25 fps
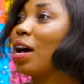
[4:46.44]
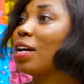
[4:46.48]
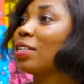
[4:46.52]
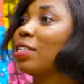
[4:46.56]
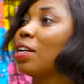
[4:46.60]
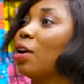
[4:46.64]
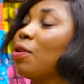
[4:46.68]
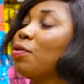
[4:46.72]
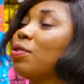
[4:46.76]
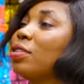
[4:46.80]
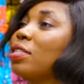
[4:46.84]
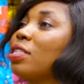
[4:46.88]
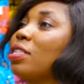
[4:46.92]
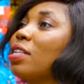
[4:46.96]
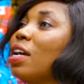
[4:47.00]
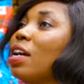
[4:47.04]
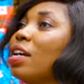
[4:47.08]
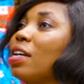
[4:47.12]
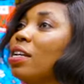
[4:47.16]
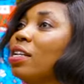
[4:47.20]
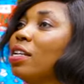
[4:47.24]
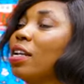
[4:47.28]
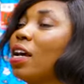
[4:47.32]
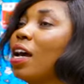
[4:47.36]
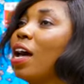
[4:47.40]
As I was
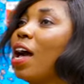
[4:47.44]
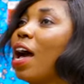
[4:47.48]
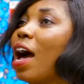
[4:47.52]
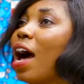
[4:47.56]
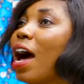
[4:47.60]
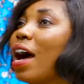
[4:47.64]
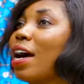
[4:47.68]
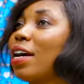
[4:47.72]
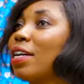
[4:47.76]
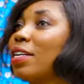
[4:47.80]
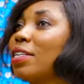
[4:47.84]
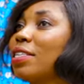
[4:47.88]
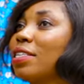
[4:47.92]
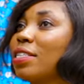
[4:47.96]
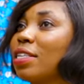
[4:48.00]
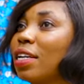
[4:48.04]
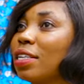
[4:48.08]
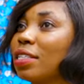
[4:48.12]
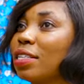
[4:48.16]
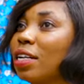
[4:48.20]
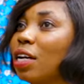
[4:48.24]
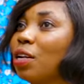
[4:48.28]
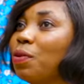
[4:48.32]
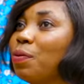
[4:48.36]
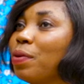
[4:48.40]
saying, I
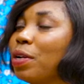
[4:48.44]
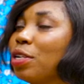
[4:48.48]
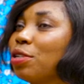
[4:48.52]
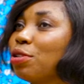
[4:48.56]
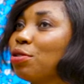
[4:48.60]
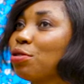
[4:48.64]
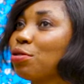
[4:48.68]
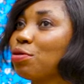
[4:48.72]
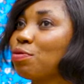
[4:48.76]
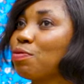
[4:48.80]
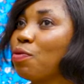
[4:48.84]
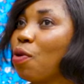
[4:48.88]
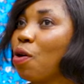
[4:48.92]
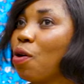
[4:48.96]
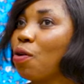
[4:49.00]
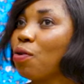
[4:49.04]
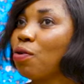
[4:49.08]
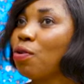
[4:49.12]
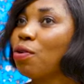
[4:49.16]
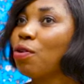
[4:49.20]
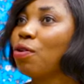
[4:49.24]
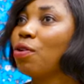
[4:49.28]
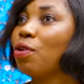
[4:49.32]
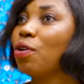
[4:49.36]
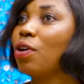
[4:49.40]
started with small
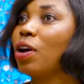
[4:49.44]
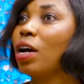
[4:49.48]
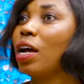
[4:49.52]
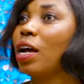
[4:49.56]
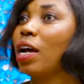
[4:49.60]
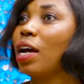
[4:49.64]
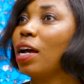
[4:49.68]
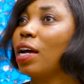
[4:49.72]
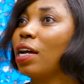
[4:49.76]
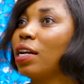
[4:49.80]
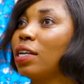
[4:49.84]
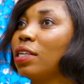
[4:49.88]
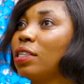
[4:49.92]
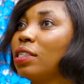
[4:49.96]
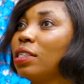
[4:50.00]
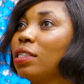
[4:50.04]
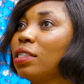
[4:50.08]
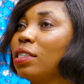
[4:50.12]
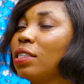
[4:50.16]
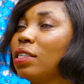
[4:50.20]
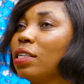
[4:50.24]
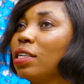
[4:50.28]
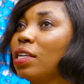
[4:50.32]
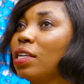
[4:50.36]
and